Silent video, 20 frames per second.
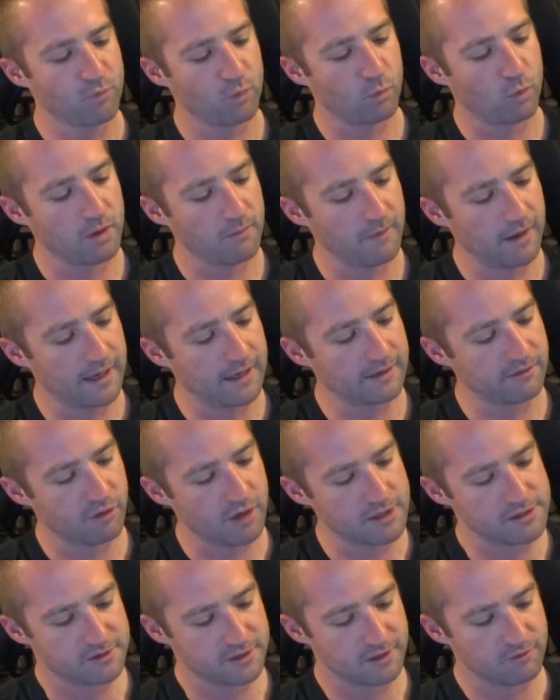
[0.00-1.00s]
One of my
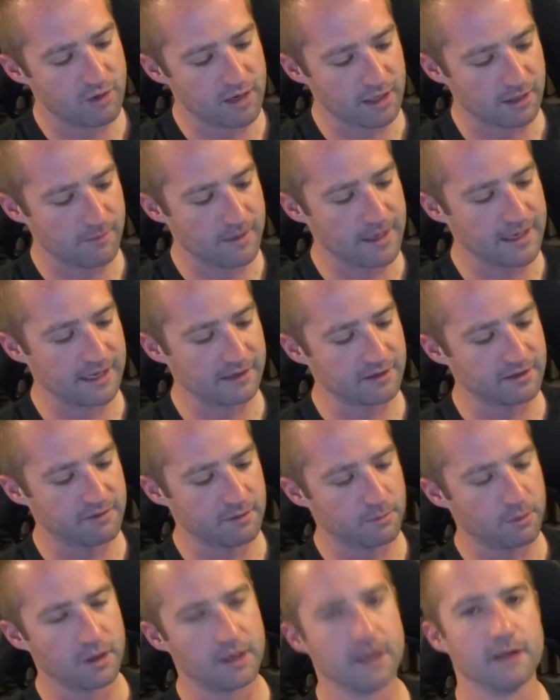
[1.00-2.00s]
friends did recommend, actually,
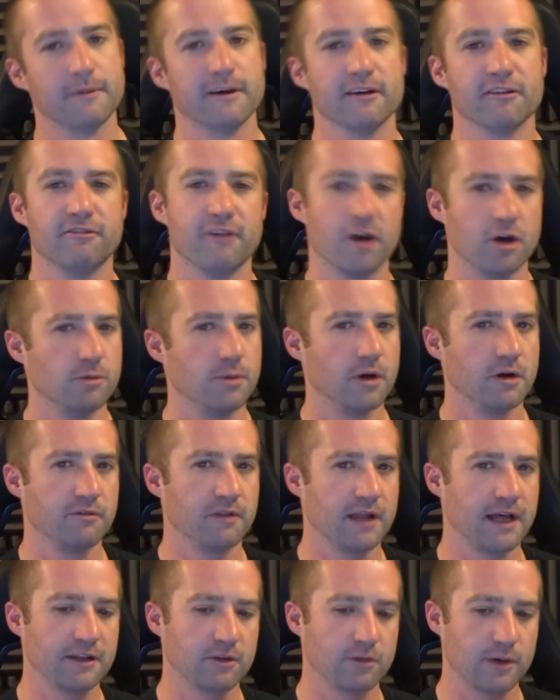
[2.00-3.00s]
if I put a little bit of foam
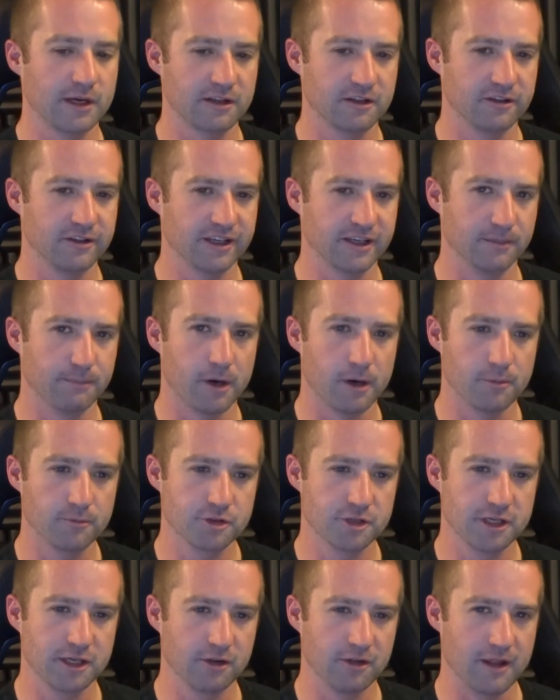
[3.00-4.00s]
over that to act as like a pop
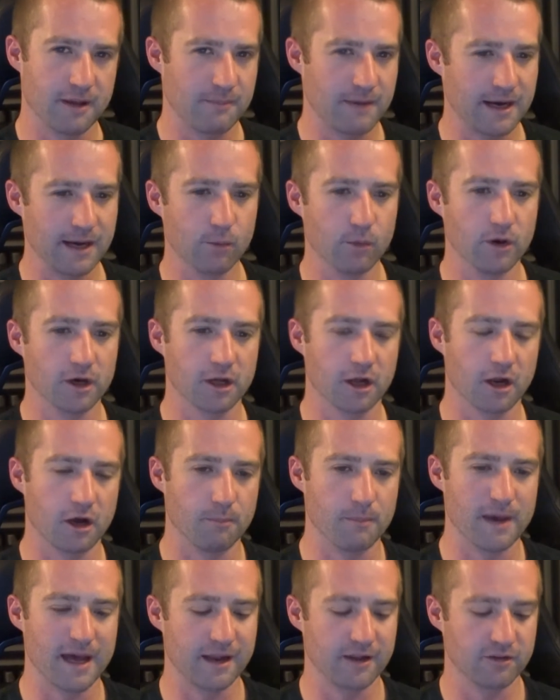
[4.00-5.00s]
shield, that might work a
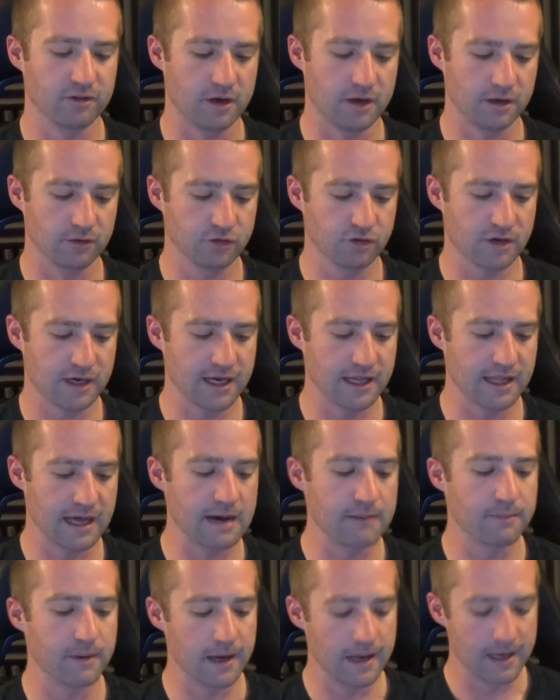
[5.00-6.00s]
lot better, so I'll try
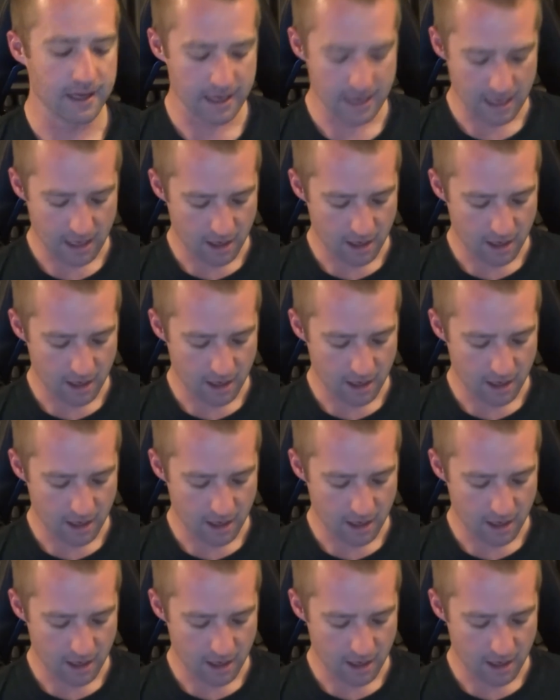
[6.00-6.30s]
that. But